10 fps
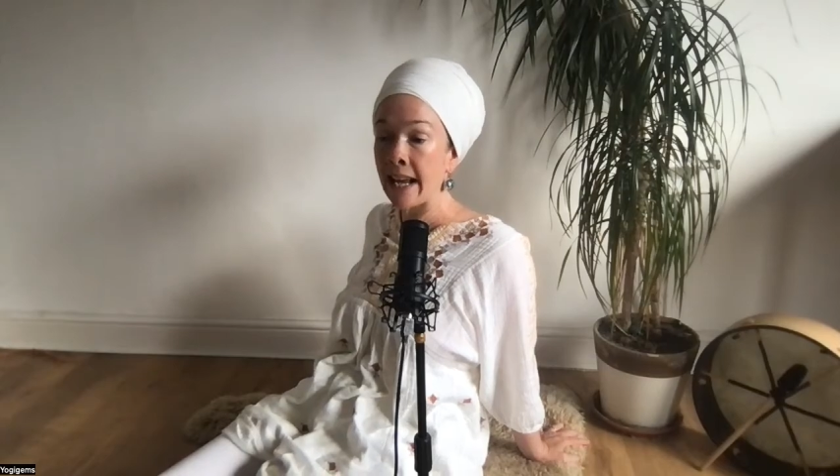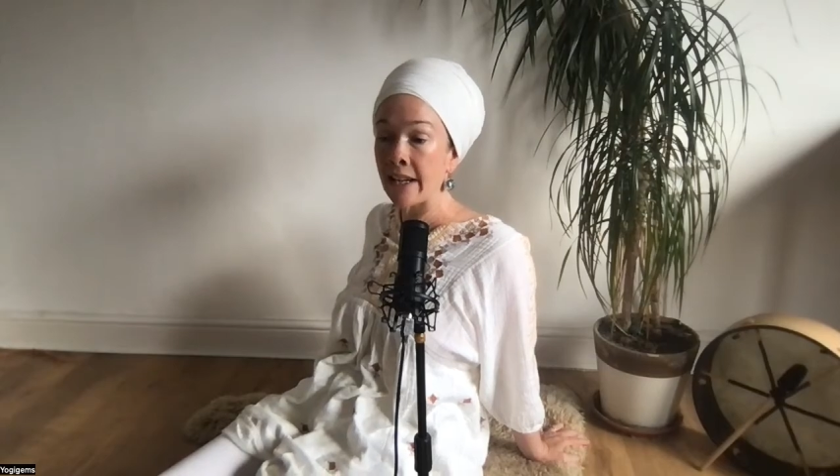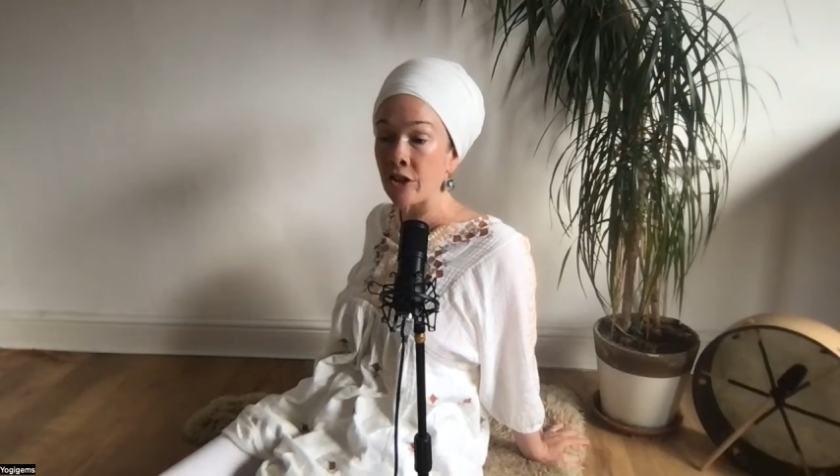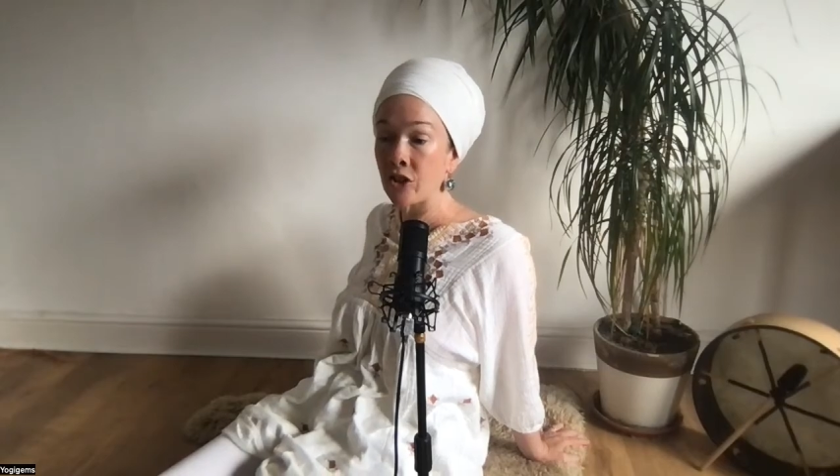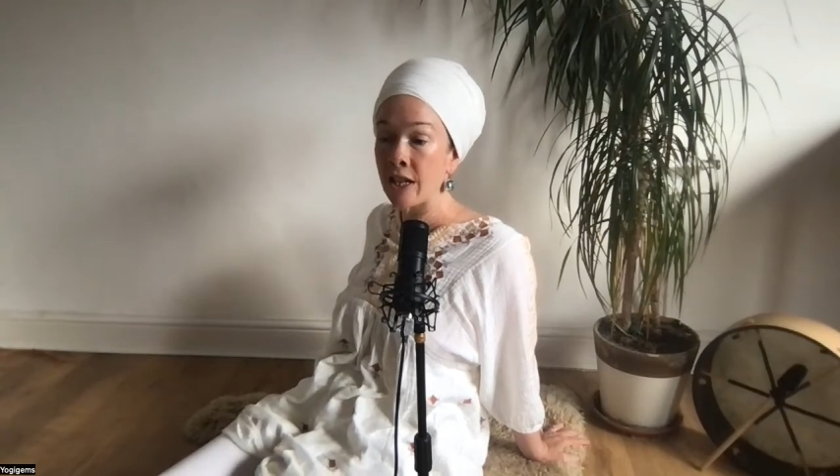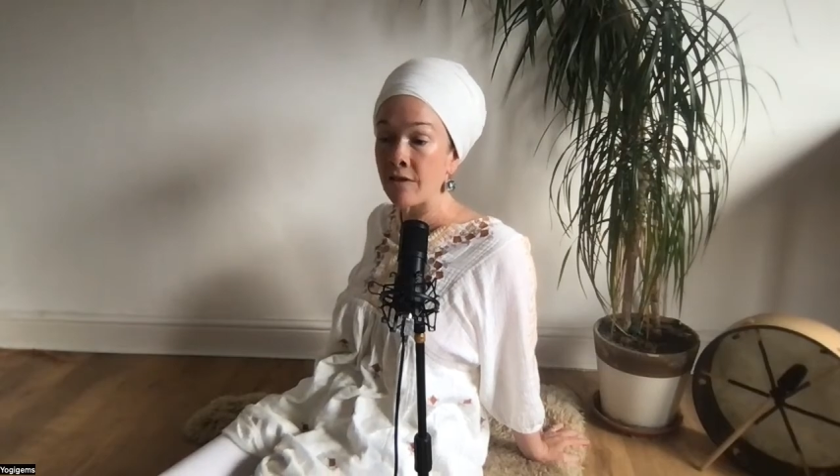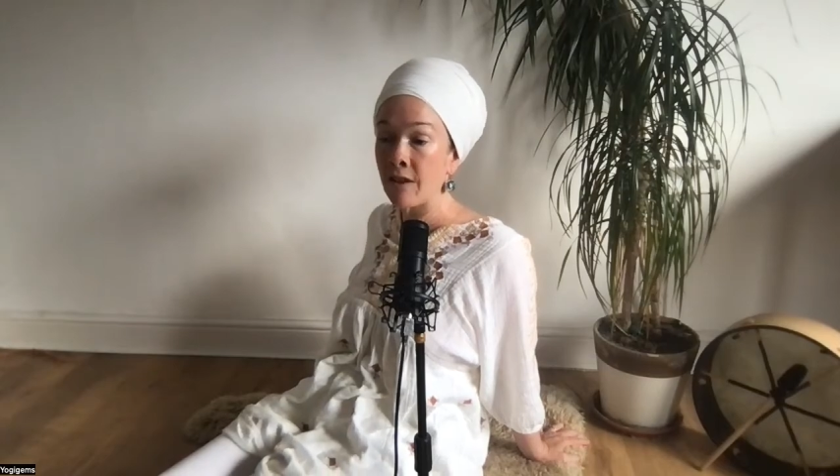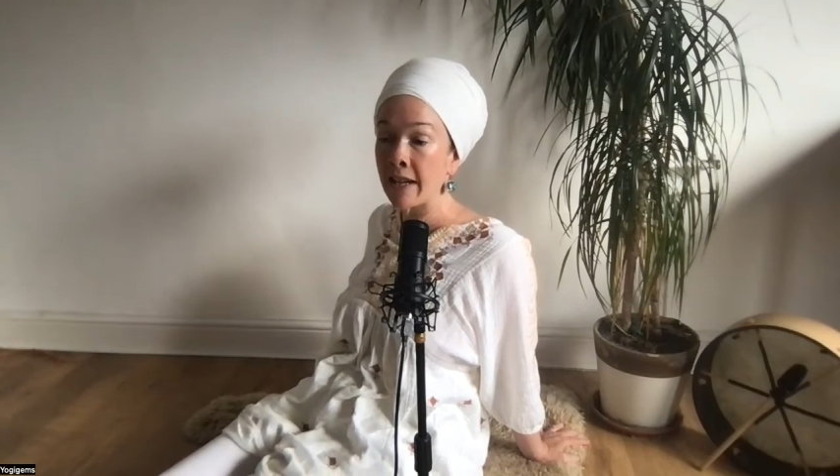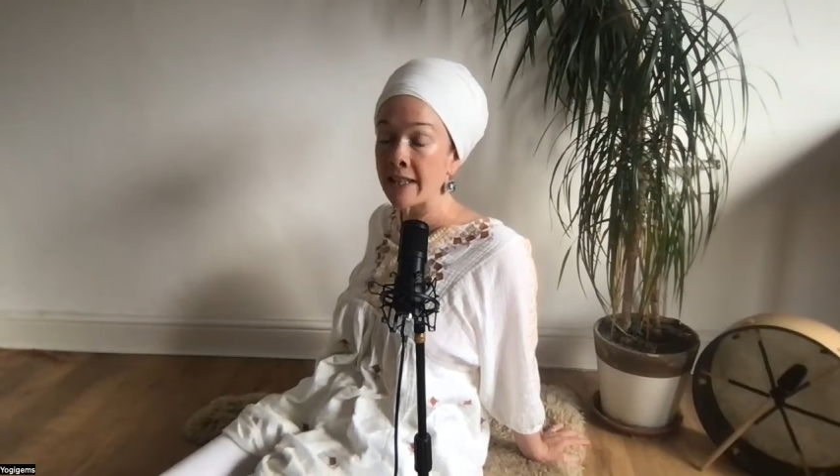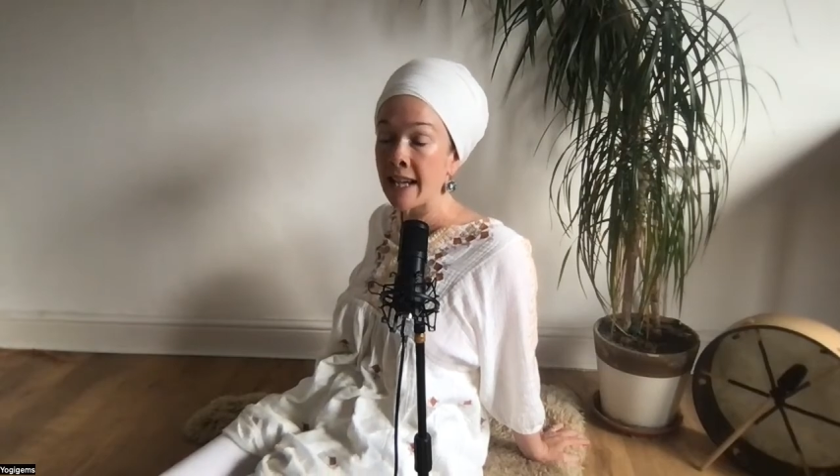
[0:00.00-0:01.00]
energy,
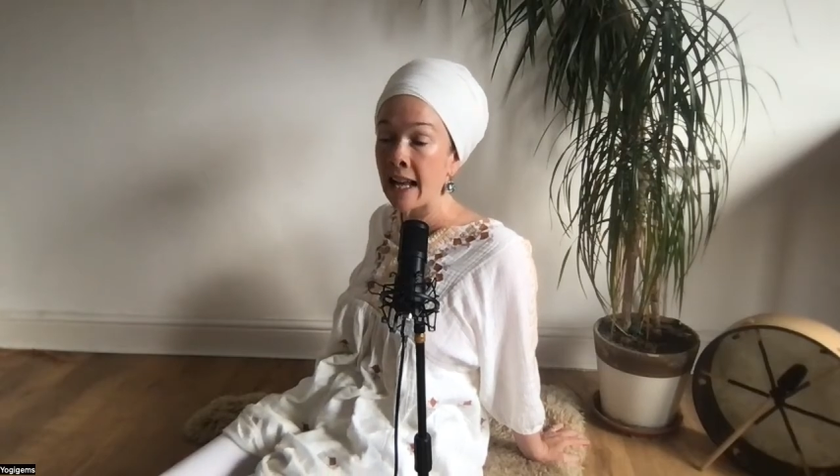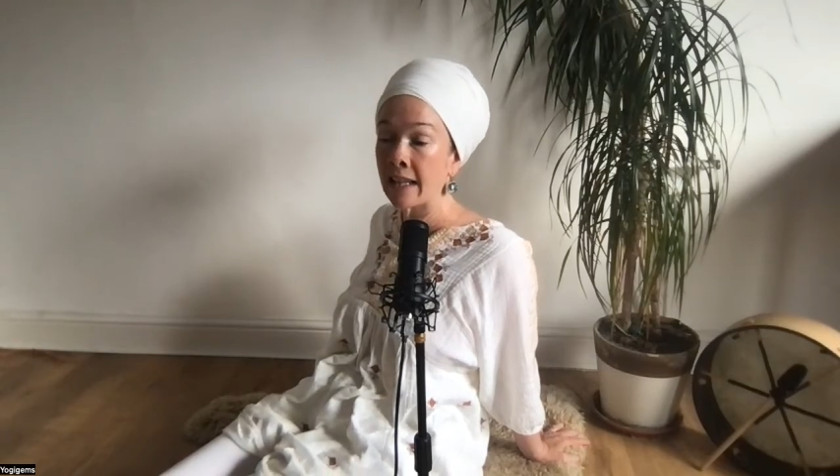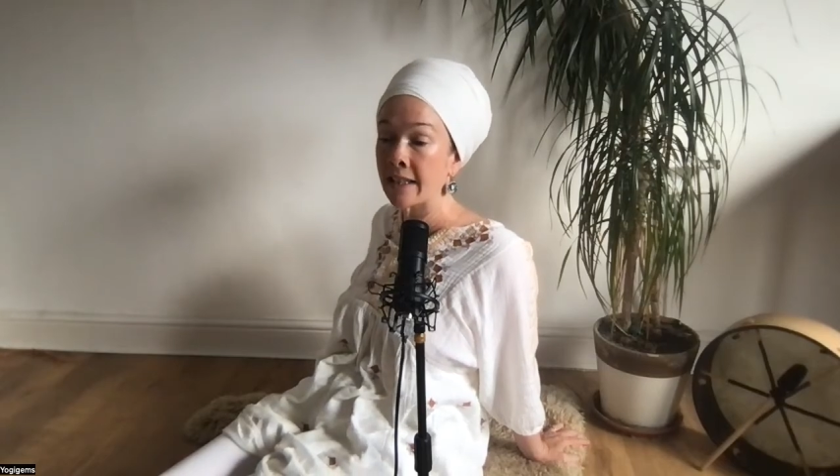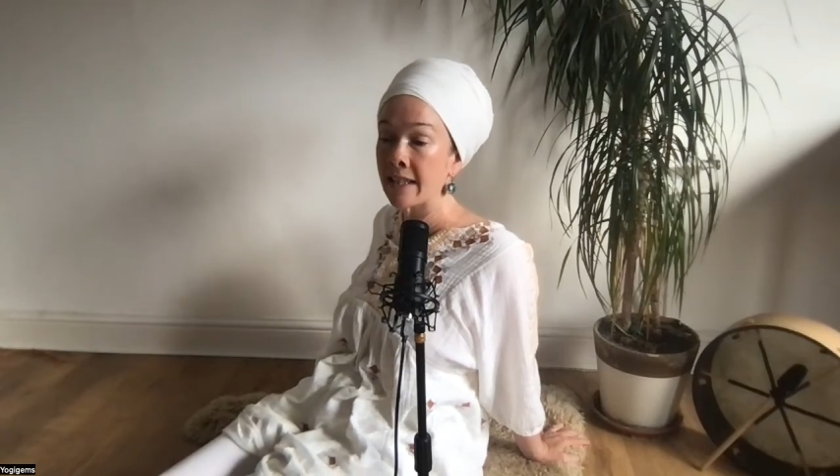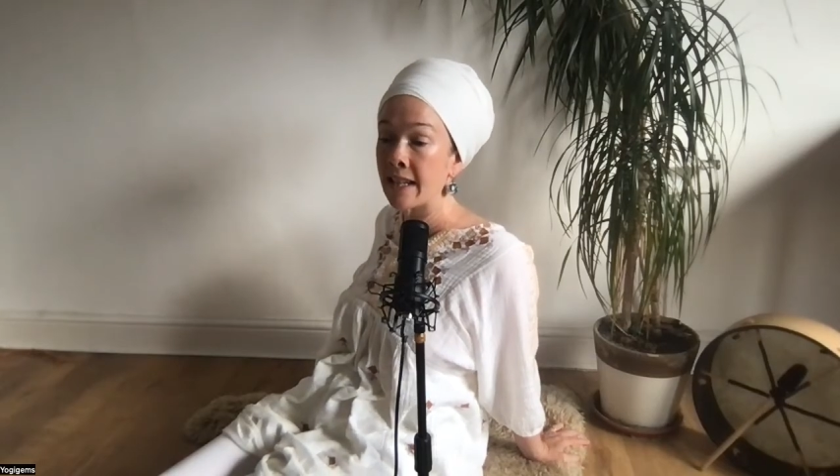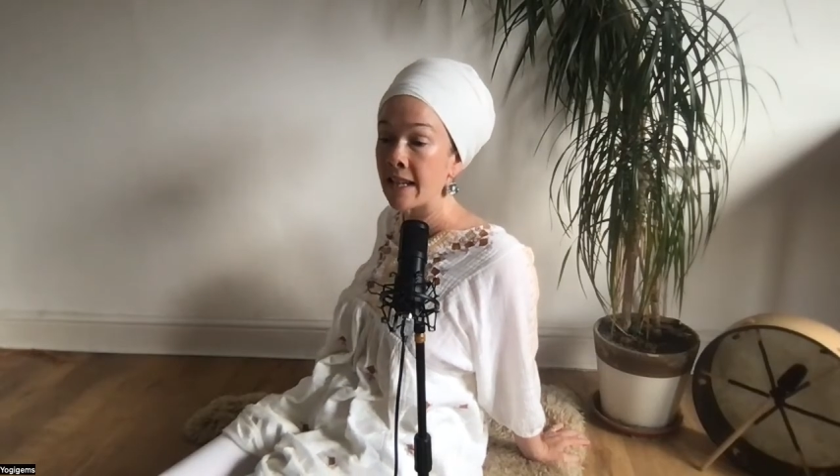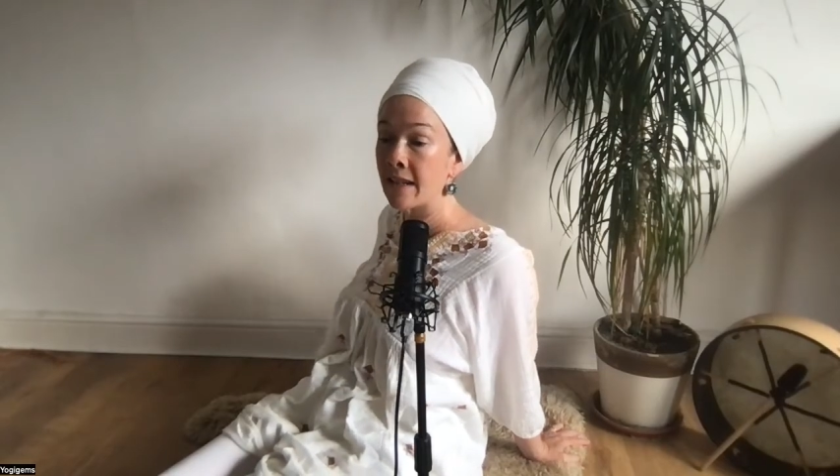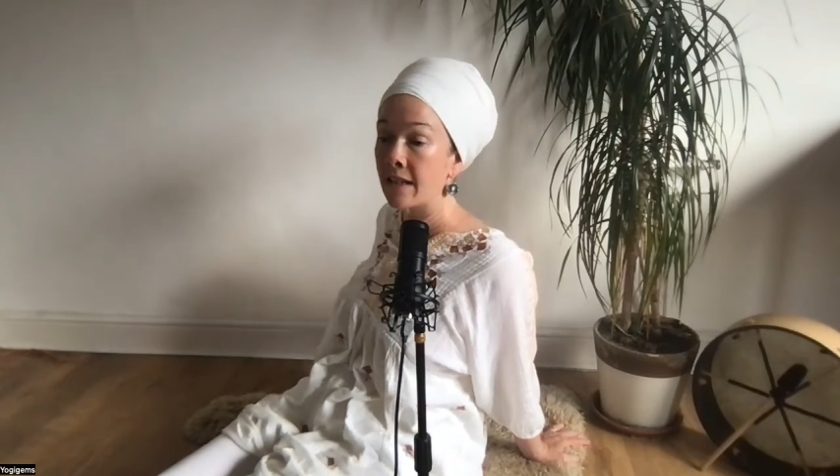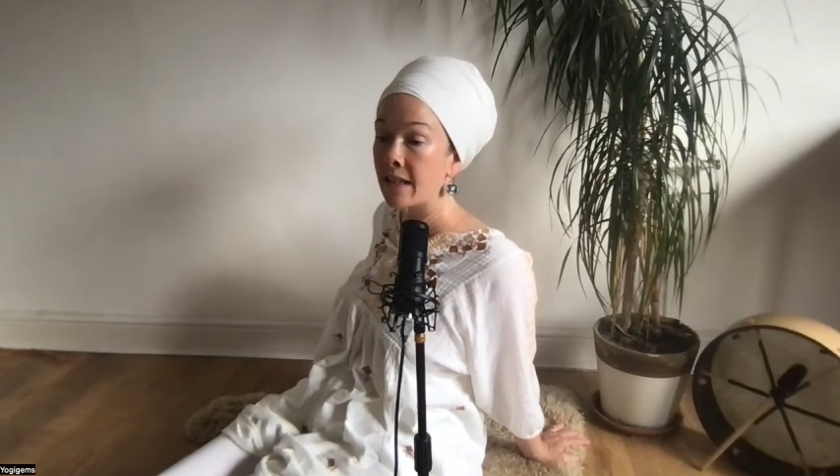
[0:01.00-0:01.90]
vitality